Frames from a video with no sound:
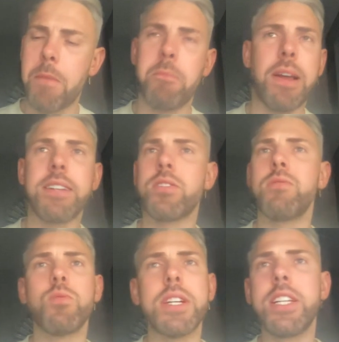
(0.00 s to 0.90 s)
playing
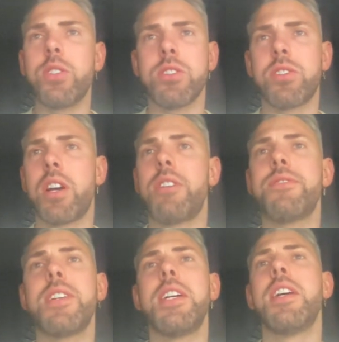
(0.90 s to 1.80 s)
some really good
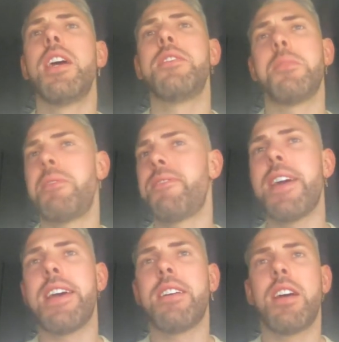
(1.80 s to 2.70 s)
stuff, to be
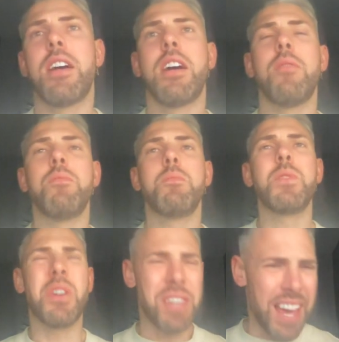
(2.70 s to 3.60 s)
fair.
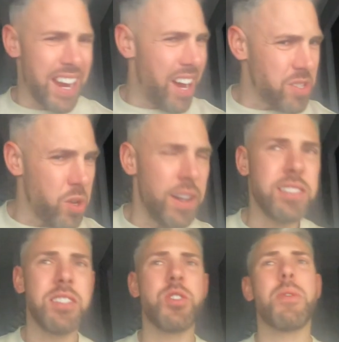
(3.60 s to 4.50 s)
You know, getting out of tight
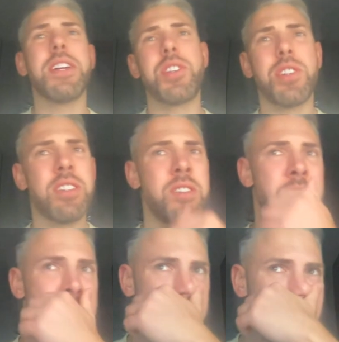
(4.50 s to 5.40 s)

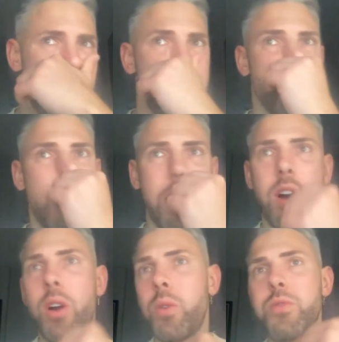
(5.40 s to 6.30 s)
situations as
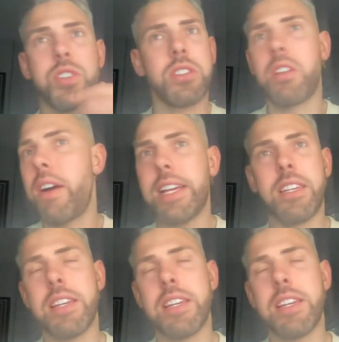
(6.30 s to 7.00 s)
well, just like